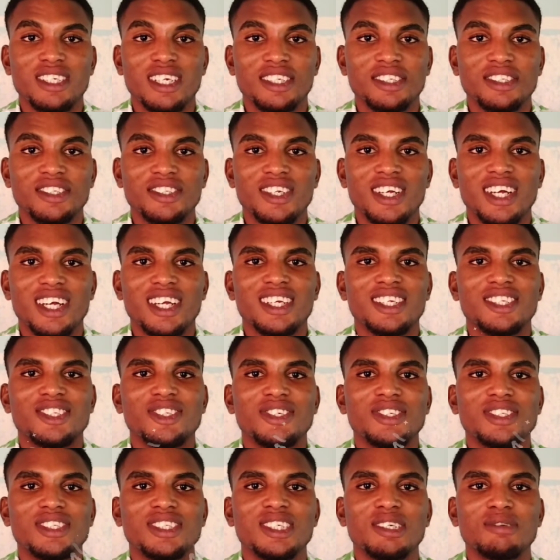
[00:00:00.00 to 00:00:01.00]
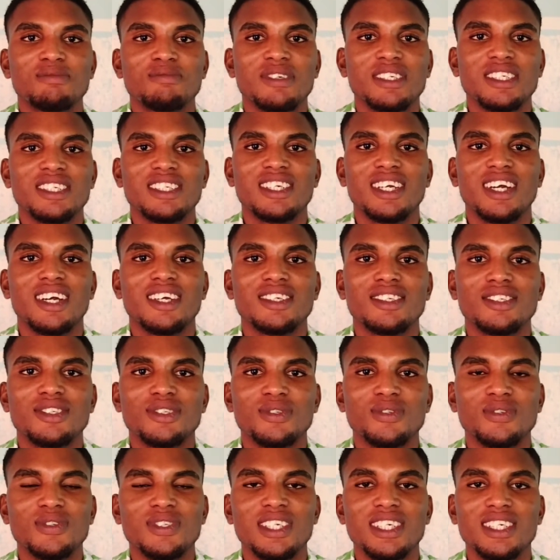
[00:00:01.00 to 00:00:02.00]
Adura, a third-year medical
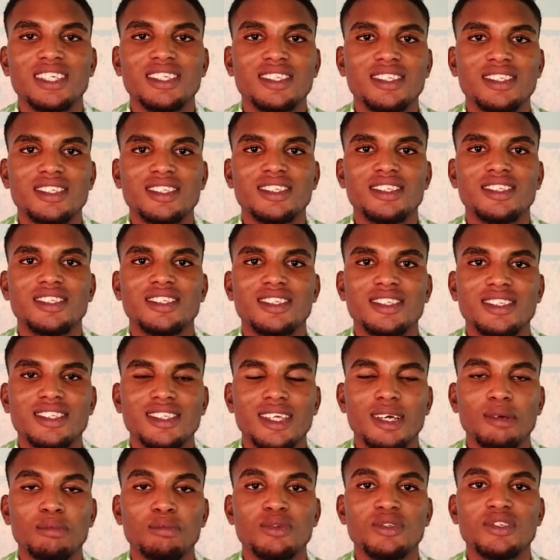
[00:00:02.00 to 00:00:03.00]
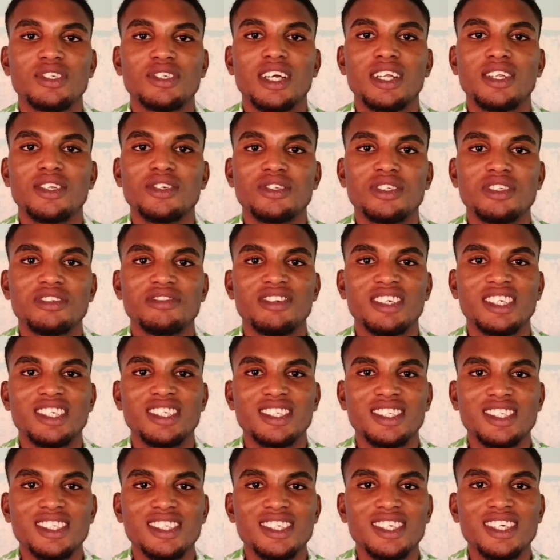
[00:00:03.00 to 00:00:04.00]
student in Nabuzali
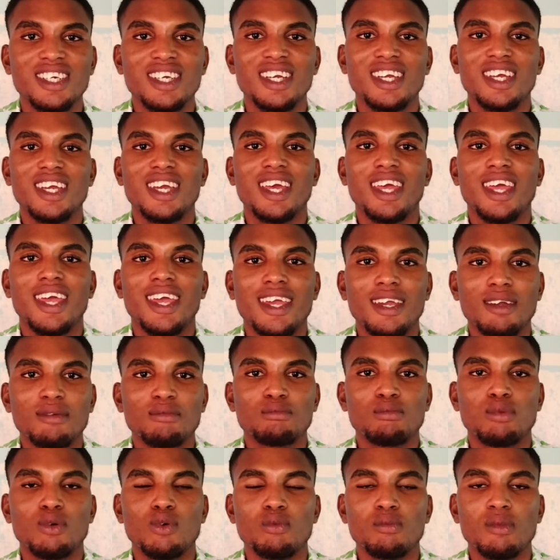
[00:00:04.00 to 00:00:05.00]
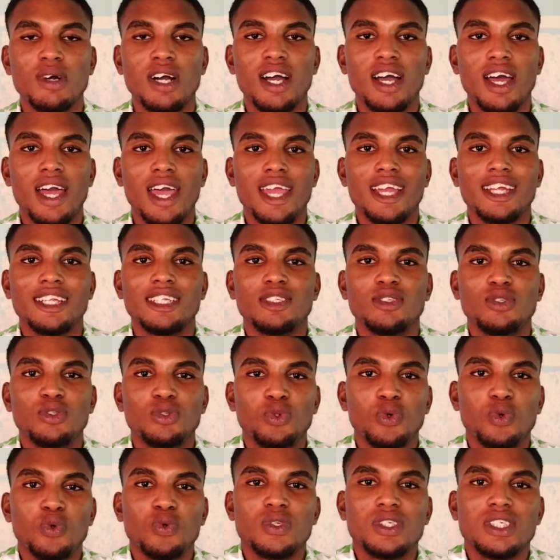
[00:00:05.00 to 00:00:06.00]
University, Epoma,
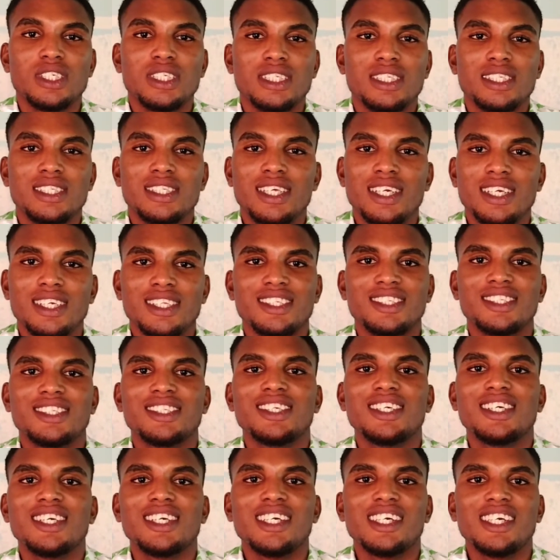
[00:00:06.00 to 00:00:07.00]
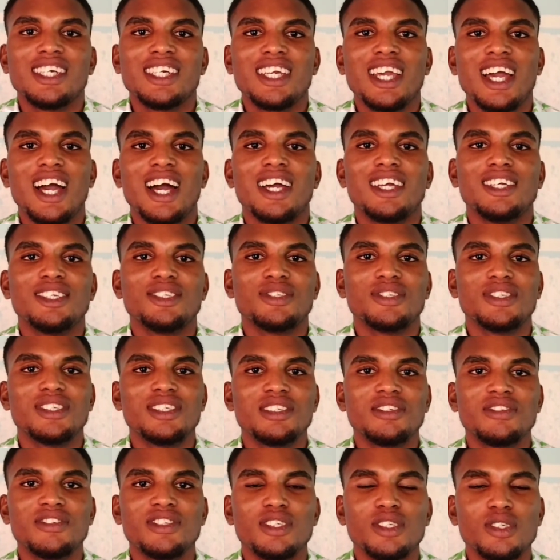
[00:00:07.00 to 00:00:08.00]
Edo State. In
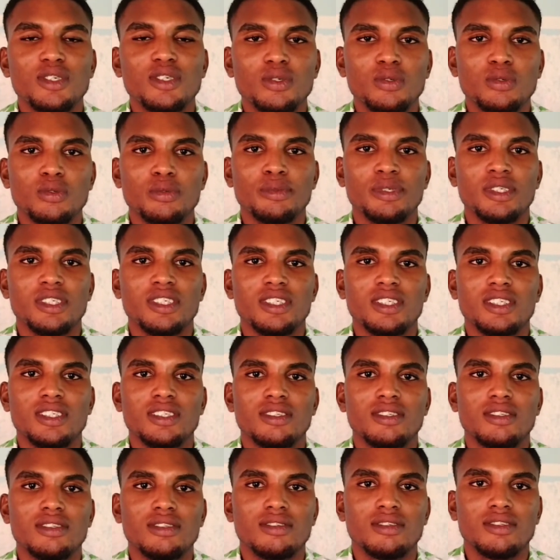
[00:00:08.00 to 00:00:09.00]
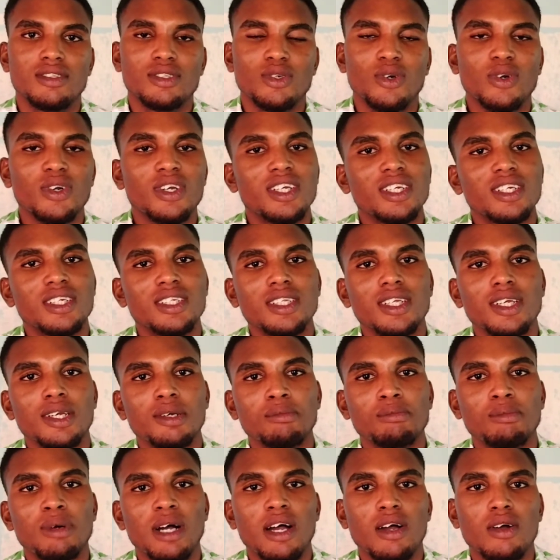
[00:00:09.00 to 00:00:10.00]
today's video, we'll be talking
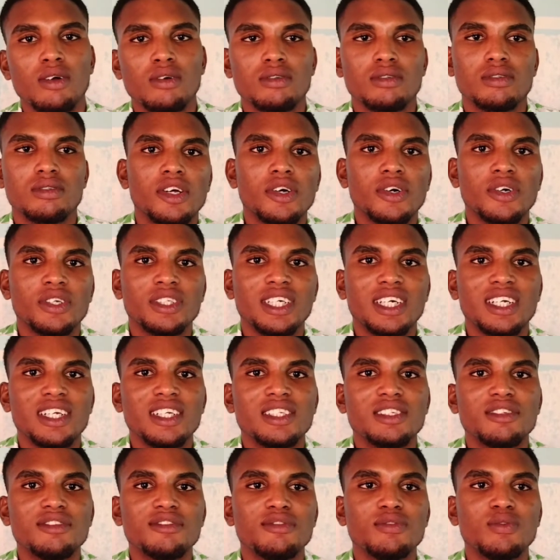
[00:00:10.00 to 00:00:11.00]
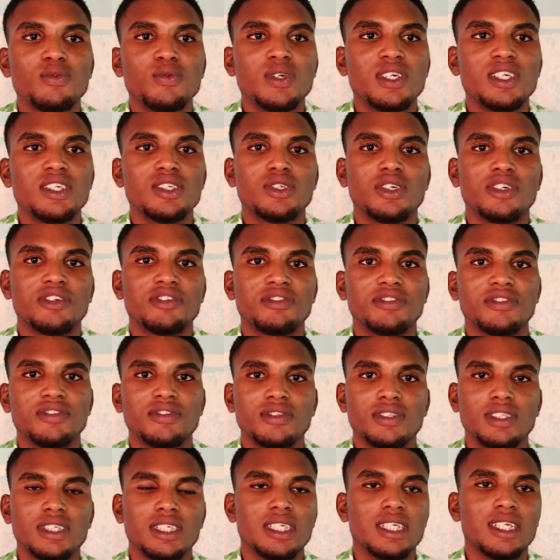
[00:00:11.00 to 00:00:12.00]
about alternative ways of
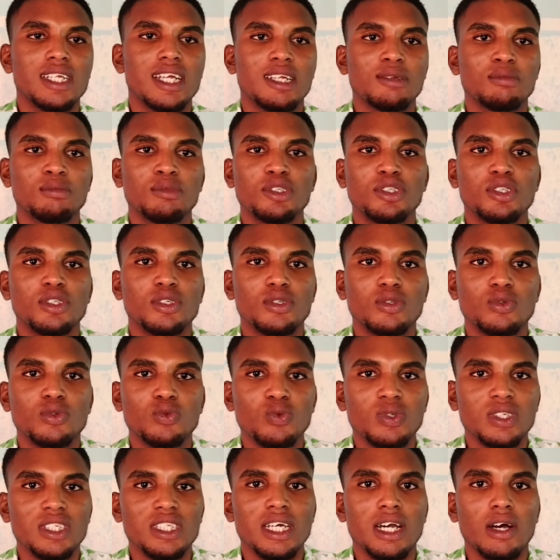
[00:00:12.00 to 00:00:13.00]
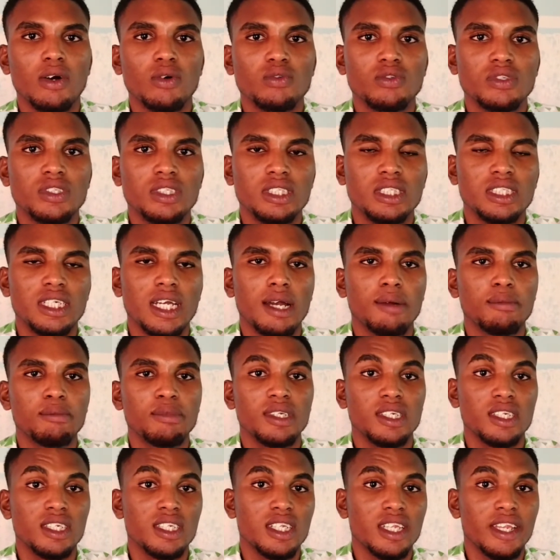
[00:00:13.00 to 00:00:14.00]
getting admission without JAMB
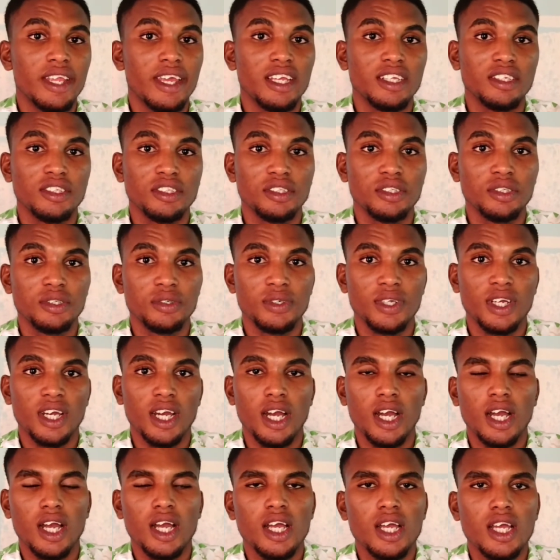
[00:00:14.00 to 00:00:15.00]
in Nigeria.